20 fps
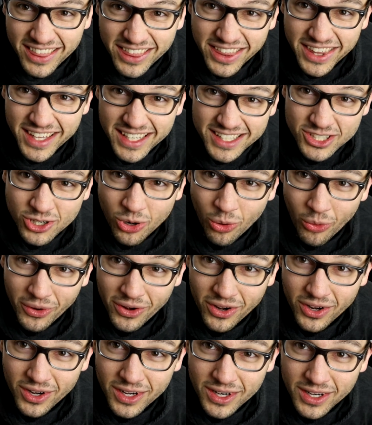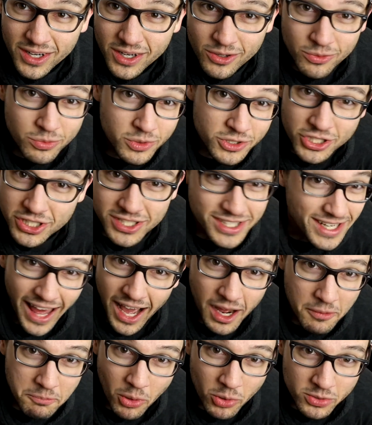this corner was just
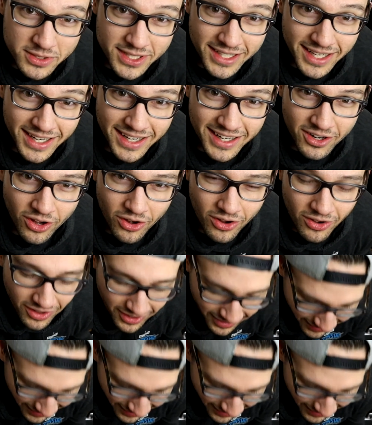not bolted in at all.